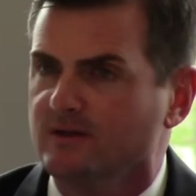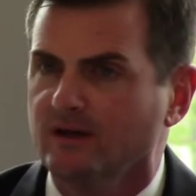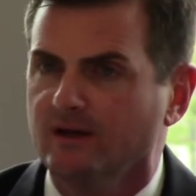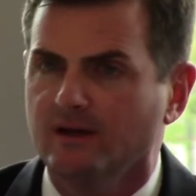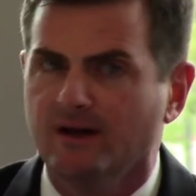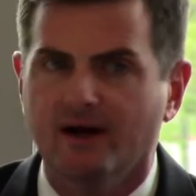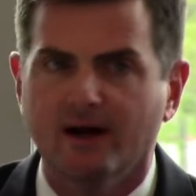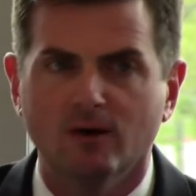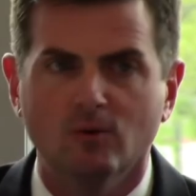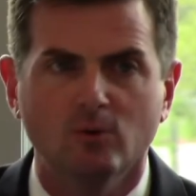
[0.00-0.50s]

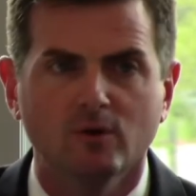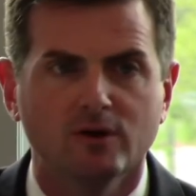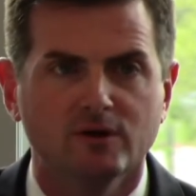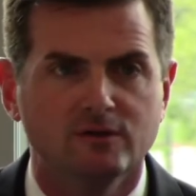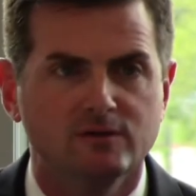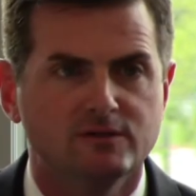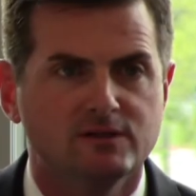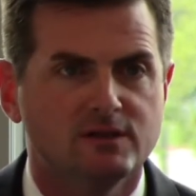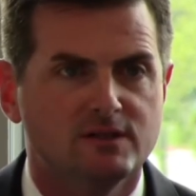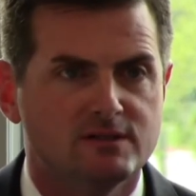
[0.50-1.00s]
And I
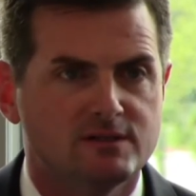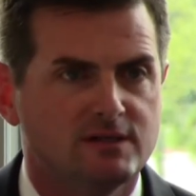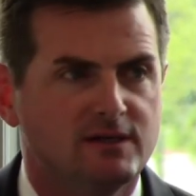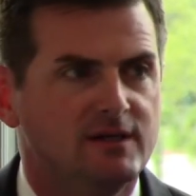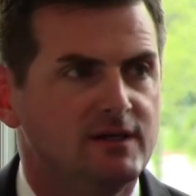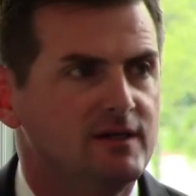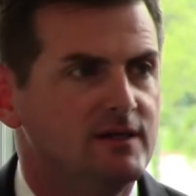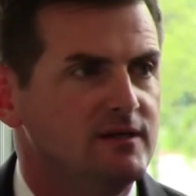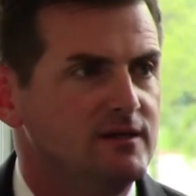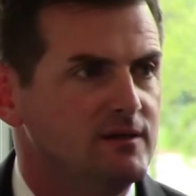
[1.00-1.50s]
would
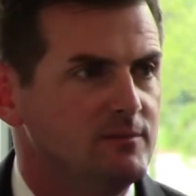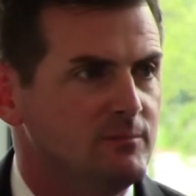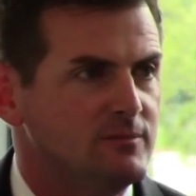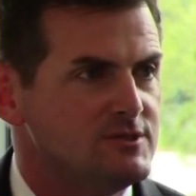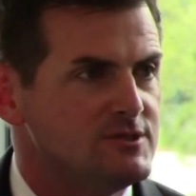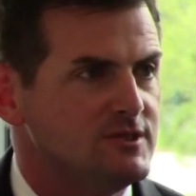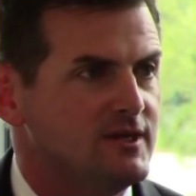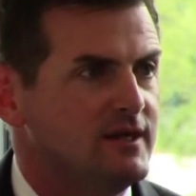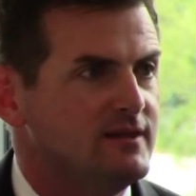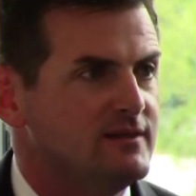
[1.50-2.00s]
contend and
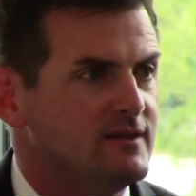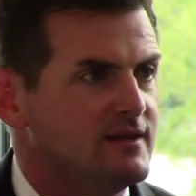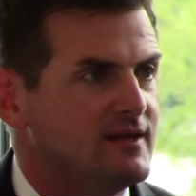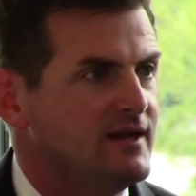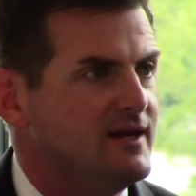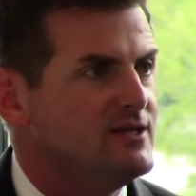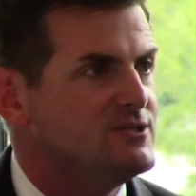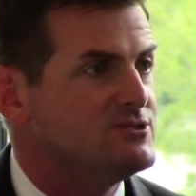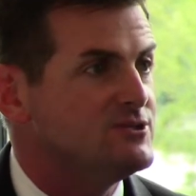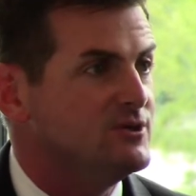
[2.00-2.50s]
state the
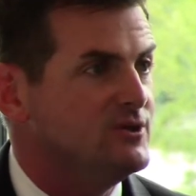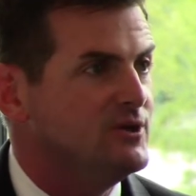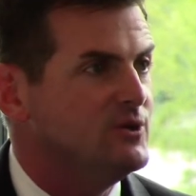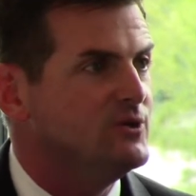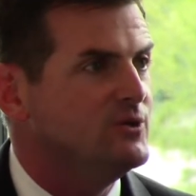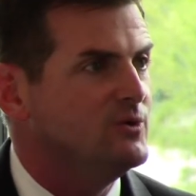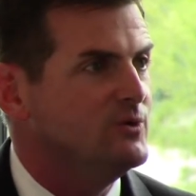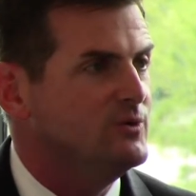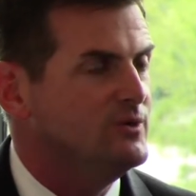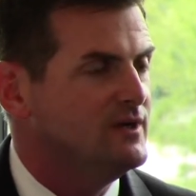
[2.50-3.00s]
case to
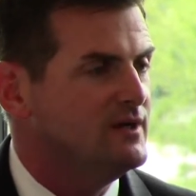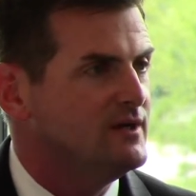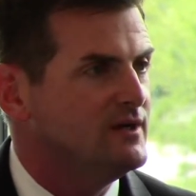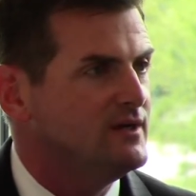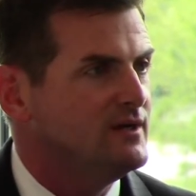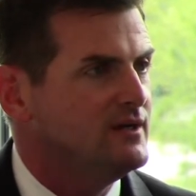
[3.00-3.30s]
you